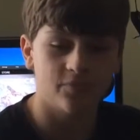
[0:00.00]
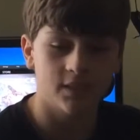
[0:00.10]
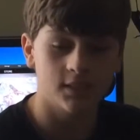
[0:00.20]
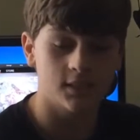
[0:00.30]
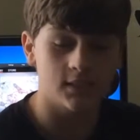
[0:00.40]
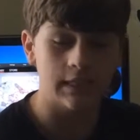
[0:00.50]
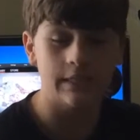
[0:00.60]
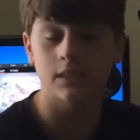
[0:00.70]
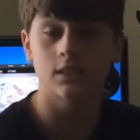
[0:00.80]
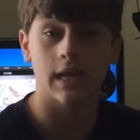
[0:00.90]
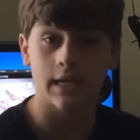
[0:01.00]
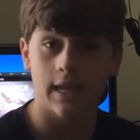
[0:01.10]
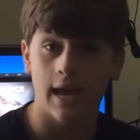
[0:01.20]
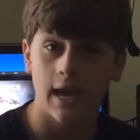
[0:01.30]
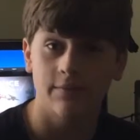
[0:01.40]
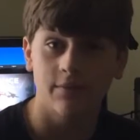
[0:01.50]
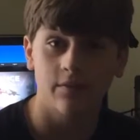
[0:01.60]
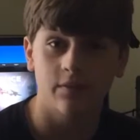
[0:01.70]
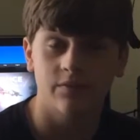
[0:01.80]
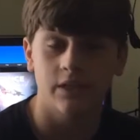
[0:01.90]
This is the second half
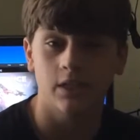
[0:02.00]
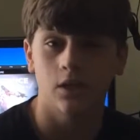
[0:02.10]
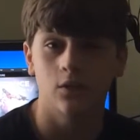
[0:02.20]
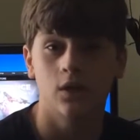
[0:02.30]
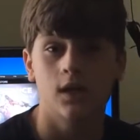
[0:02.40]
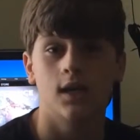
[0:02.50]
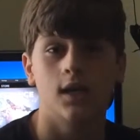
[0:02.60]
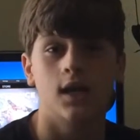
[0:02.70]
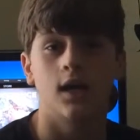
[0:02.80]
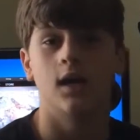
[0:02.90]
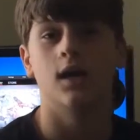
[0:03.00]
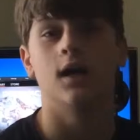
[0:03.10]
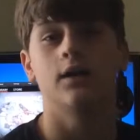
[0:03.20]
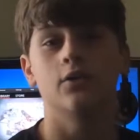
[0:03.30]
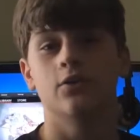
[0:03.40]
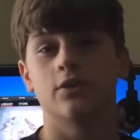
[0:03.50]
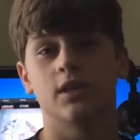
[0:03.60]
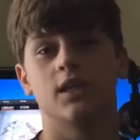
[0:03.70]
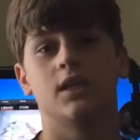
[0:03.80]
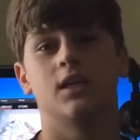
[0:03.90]
of the video. I know you're
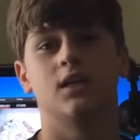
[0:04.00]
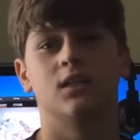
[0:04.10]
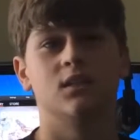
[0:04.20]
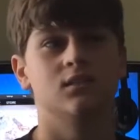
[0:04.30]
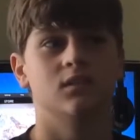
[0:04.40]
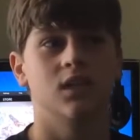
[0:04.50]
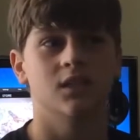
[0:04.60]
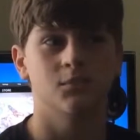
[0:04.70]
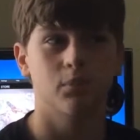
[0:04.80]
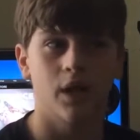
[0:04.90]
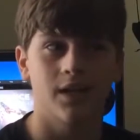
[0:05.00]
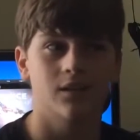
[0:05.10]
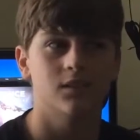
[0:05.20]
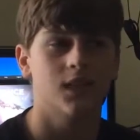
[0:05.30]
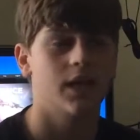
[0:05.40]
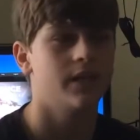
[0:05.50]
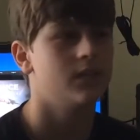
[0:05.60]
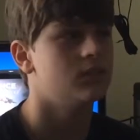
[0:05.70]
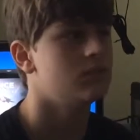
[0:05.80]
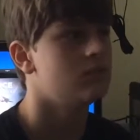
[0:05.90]
thinking, it's bright outside
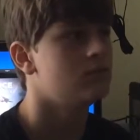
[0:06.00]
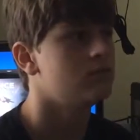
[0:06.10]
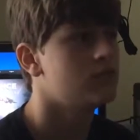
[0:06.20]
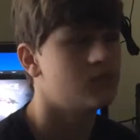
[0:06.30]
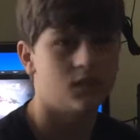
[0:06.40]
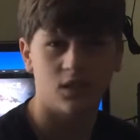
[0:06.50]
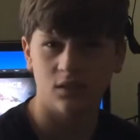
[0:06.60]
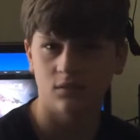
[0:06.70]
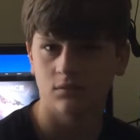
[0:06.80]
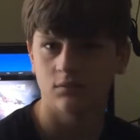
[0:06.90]
still.